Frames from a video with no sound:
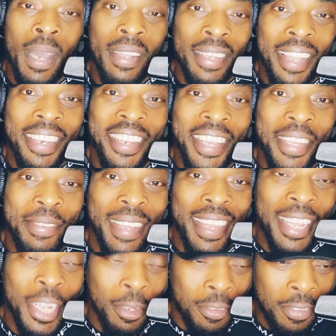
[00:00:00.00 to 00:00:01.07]
that life, that
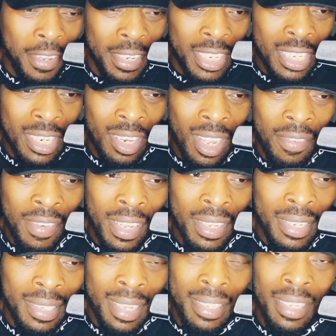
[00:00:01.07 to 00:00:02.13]
health, fitness life, that
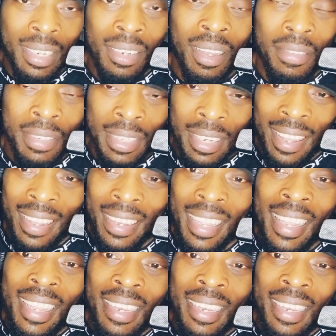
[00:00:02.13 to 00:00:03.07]
aesthetic lifestyle,